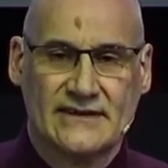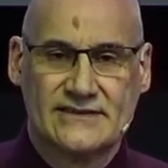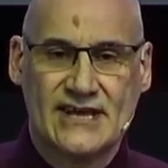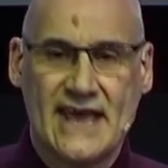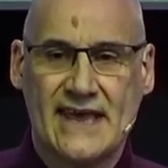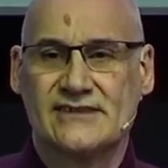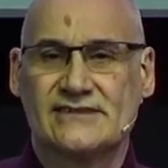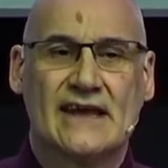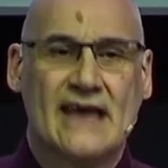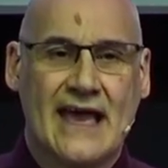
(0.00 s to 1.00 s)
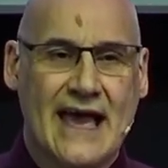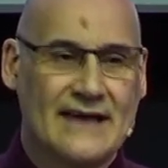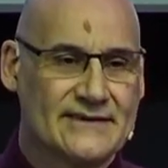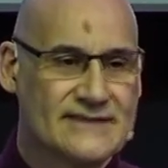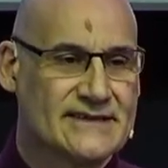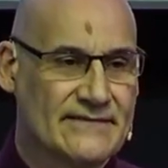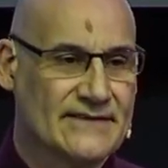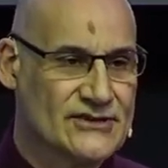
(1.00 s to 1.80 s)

taste, and He's given us